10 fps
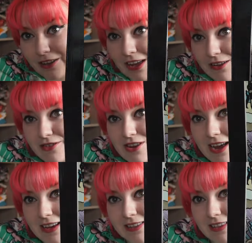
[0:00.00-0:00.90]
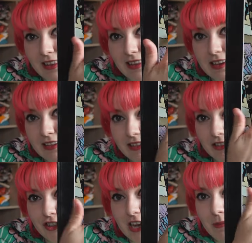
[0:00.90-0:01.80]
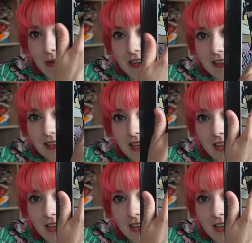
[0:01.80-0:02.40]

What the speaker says: look how nice this shape is.